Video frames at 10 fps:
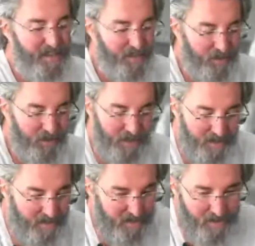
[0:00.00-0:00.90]
You
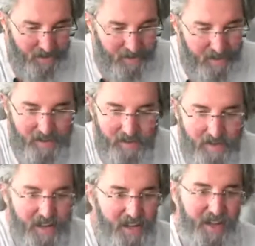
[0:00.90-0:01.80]
can
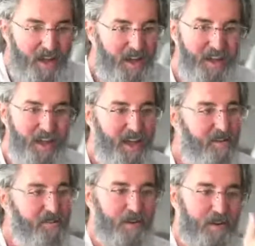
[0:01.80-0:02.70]

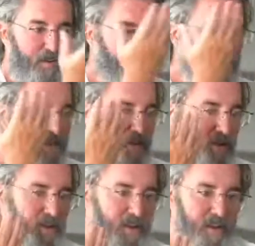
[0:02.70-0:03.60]
have a
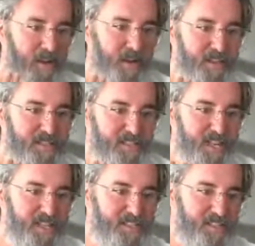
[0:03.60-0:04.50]
real
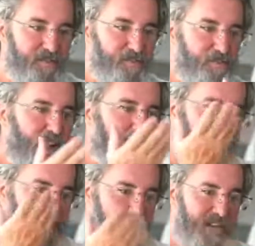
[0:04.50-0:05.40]
sense of proper
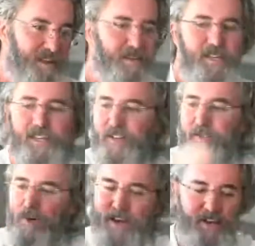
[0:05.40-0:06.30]
timing. You can
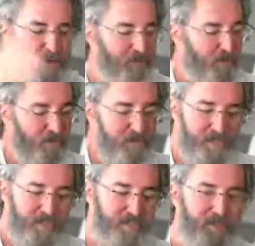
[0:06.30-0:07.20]
write your goals. You
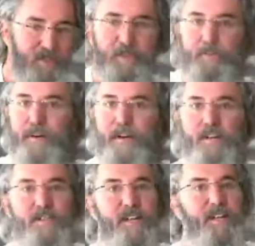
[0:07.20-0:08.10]
can do your prayers.